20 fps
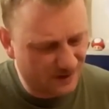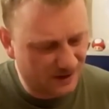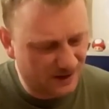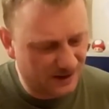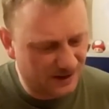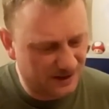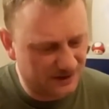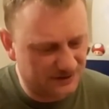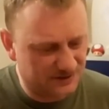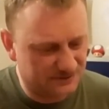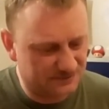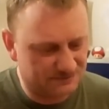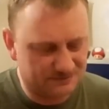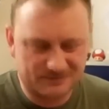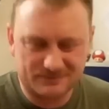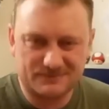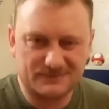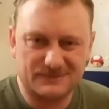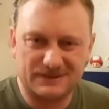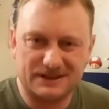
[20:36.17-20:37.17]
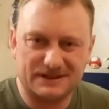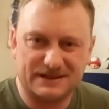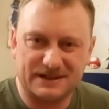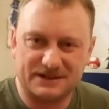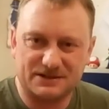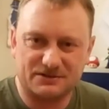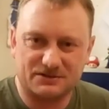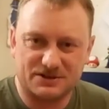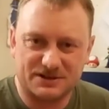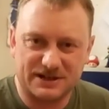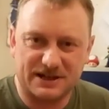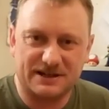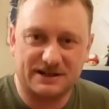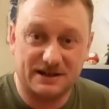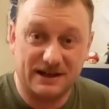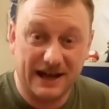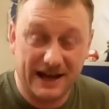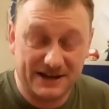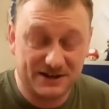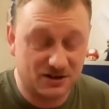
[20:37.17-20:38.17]
Nintendo or
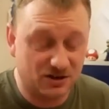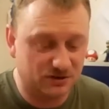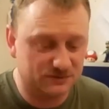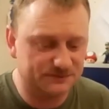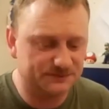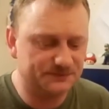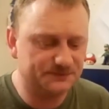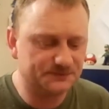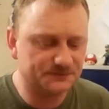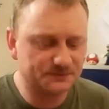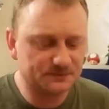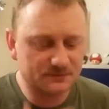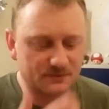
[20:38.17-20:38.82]
Sega head on